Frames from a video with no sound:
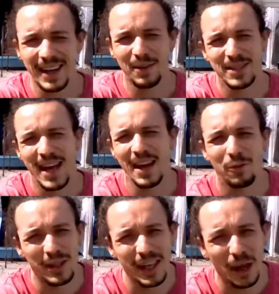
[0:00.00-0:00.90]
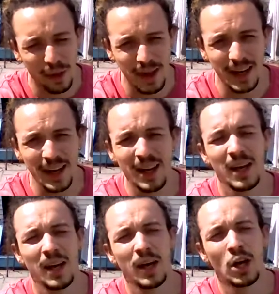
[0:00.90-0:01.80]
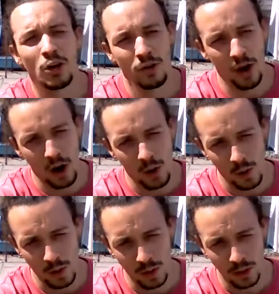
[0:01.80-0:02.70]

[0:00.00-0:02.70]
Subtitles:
Now, is that really a thing? No,